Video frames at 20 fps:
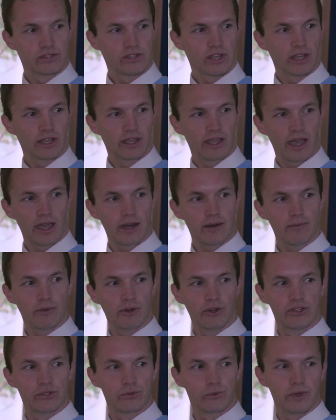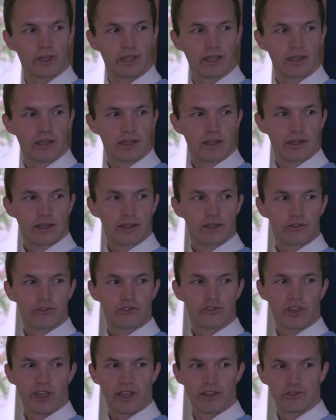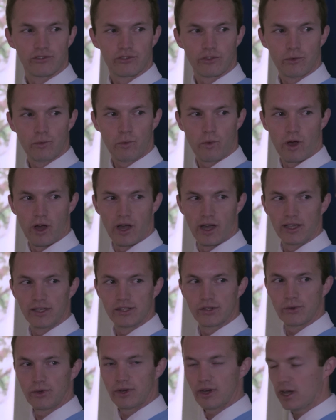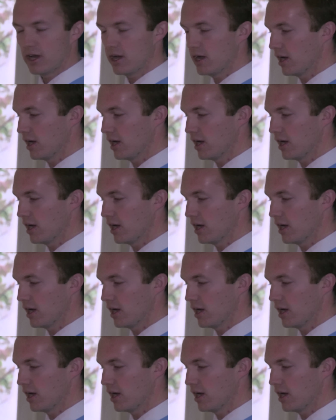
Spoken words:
I'm a teacher here at Aysgarth. I'm actually Wilson's form tutor.